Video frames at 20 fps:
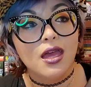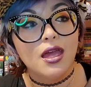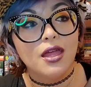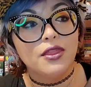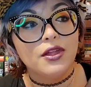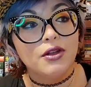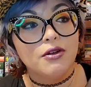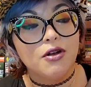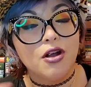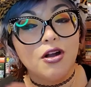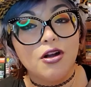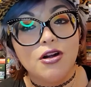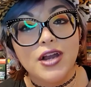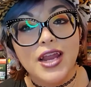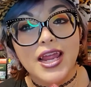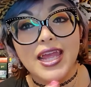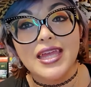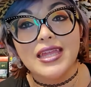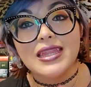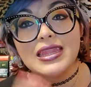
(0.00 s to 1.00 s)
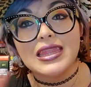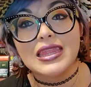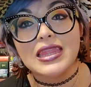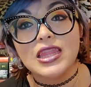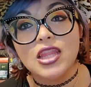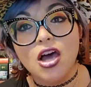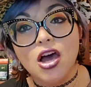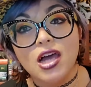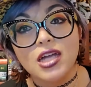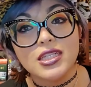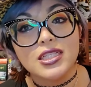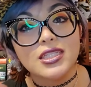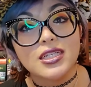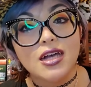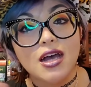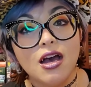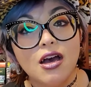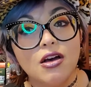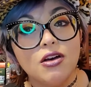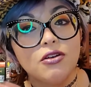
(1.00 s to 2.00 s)
there are a lot
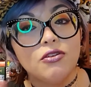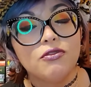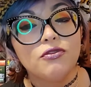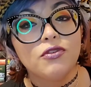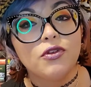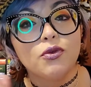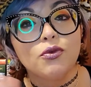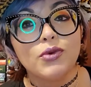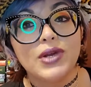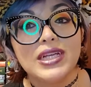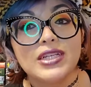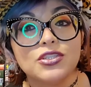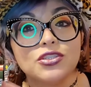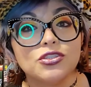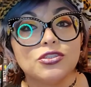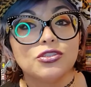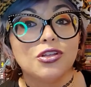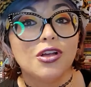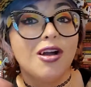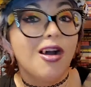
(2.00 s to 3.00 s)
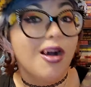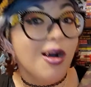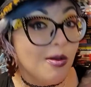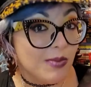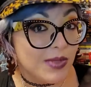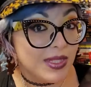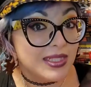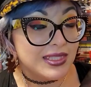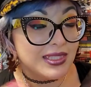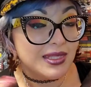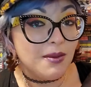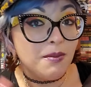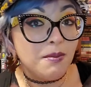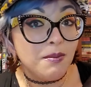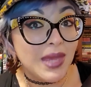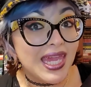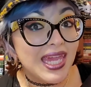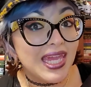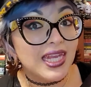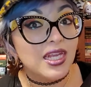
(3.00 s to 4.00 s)
of racial comments
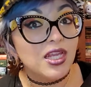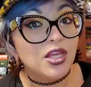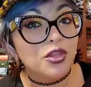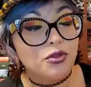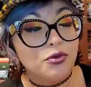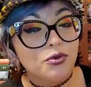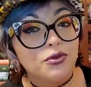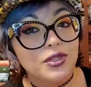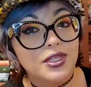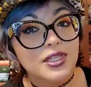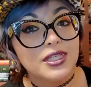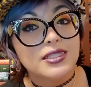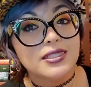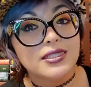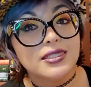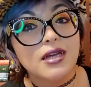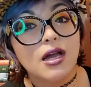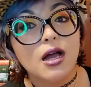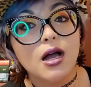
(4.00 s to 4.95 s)
made through this.